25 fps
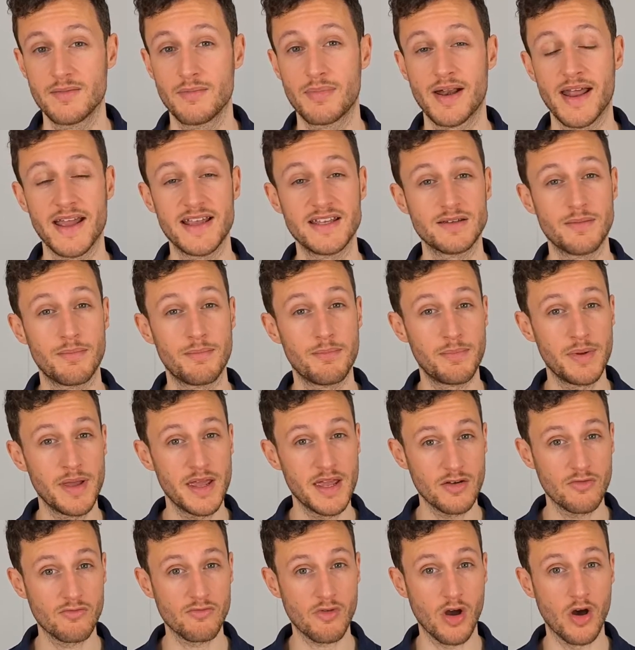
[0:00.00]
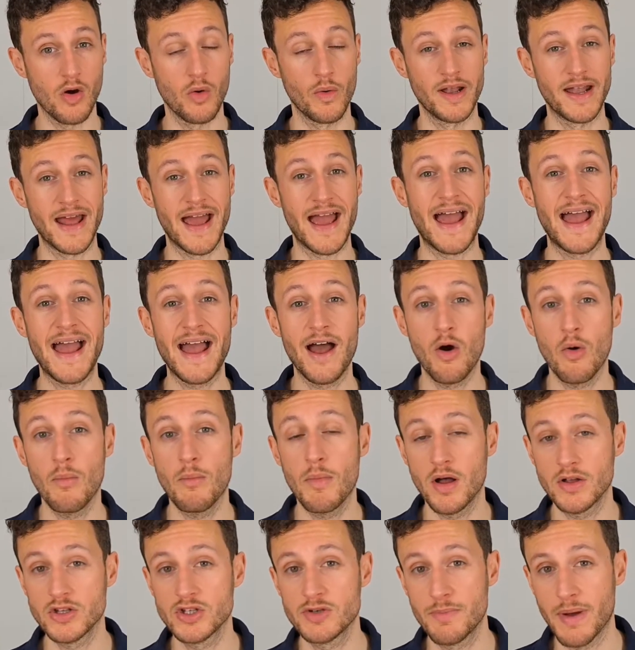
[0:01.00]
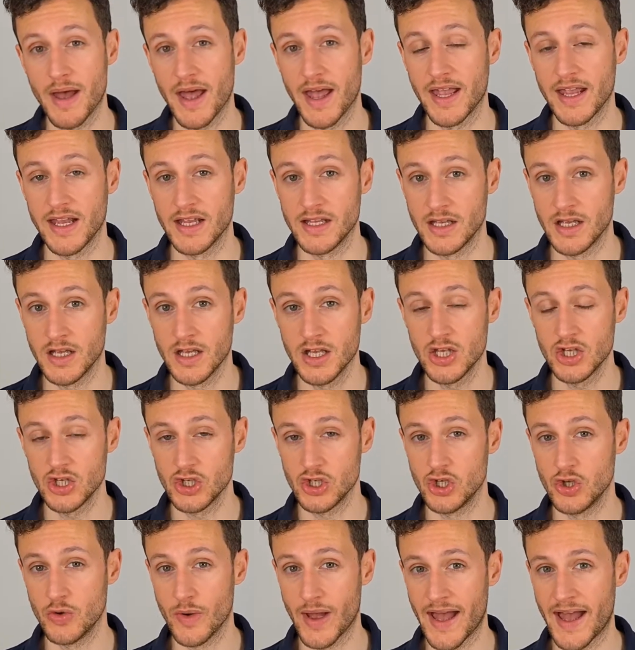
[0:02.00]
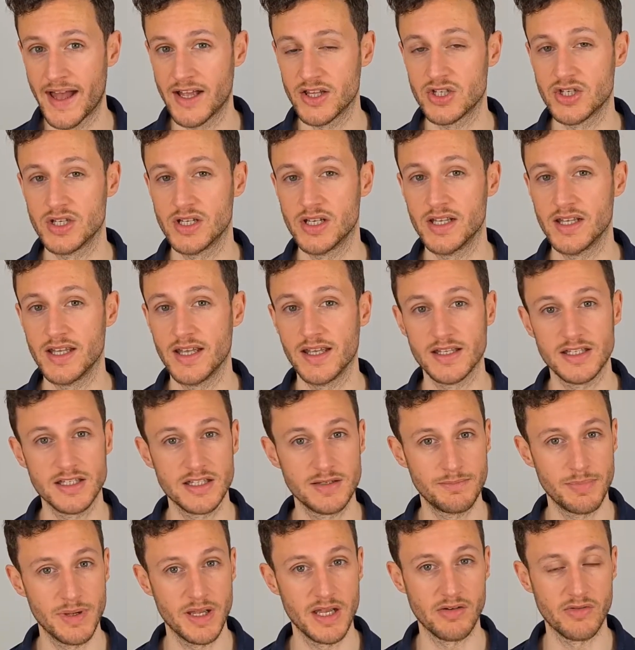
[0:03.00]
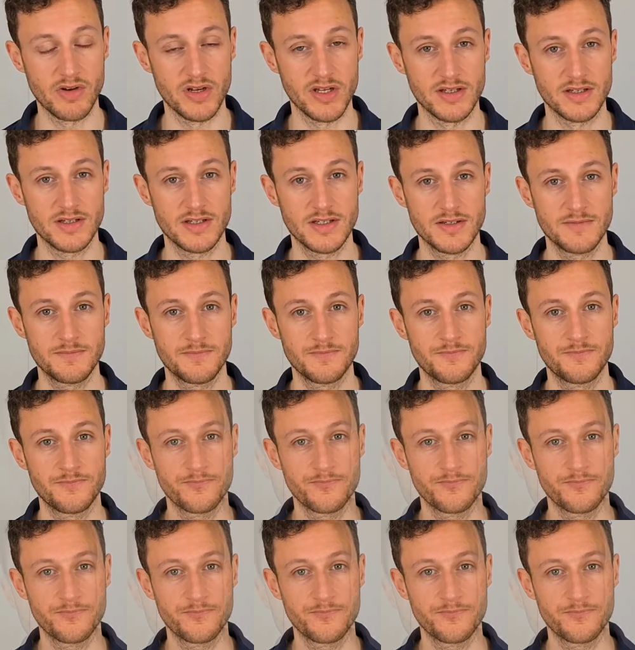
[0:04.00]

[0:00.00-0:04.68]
plays a big role in how much pain you actually experience.